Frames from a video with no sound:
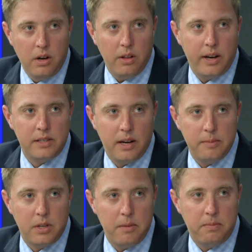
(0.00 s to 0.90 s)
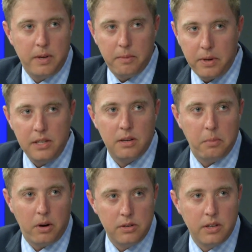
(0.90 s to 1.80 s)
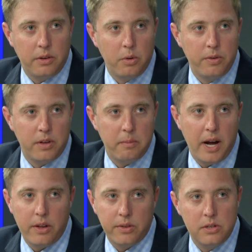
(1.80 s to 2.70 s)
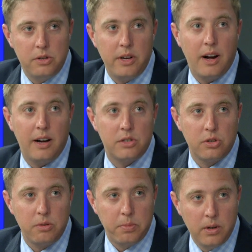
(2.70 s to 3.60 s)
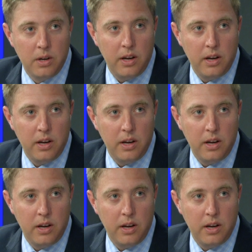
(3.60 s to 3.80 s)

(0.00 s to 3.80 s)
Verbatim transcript: a lot of times they get pizza burns on the roof of their mouth because you eat hot soup